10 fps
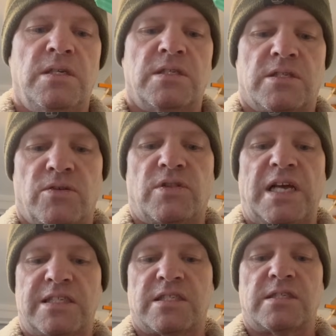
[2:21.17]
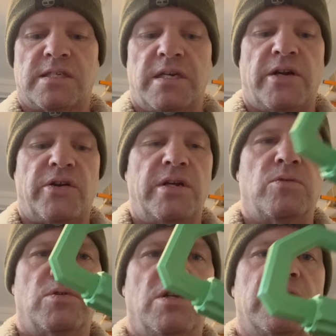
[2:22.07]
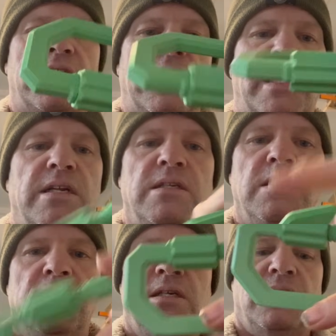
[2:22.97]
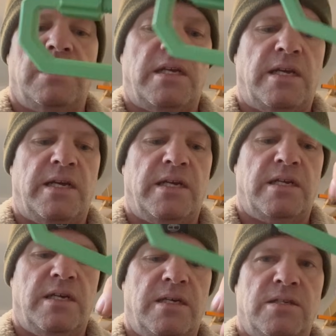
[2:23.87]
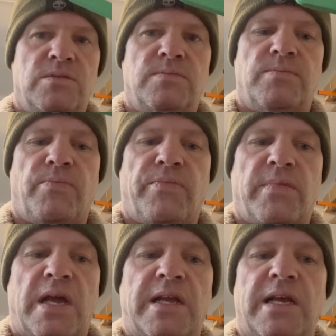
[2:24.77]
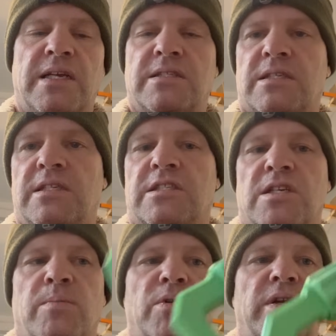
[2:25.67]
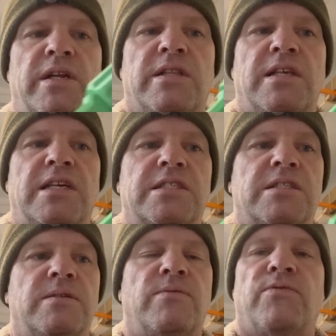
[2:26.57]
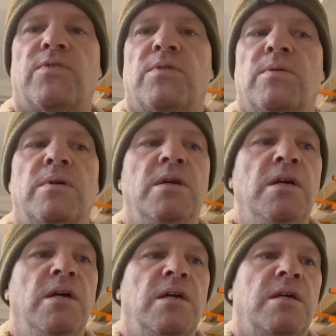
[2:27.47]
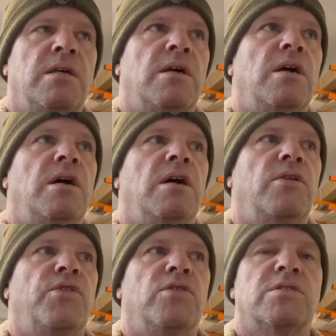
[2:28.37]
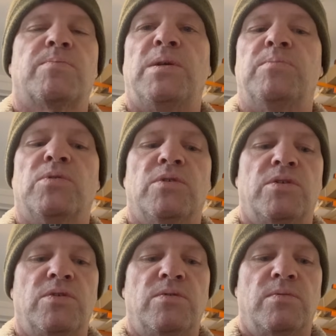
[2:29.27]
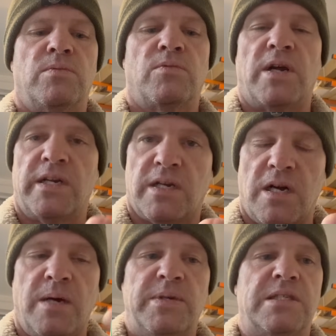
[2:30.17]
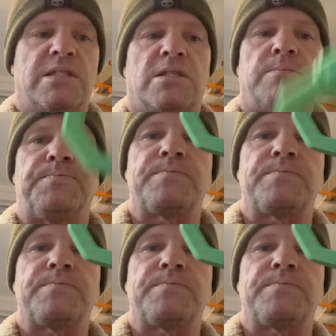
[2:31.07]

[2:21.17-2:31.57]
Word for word: So that's the scenario we're looking at. And uh, I guess in summary, thanks for uh, those people who write comments